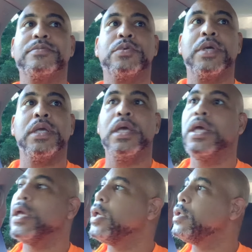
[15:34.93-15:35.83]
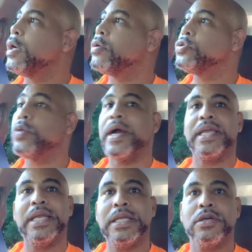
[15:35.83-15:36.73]
between, you know, do I
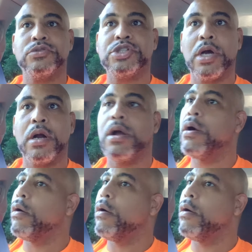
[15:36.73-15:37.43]
get in your junk?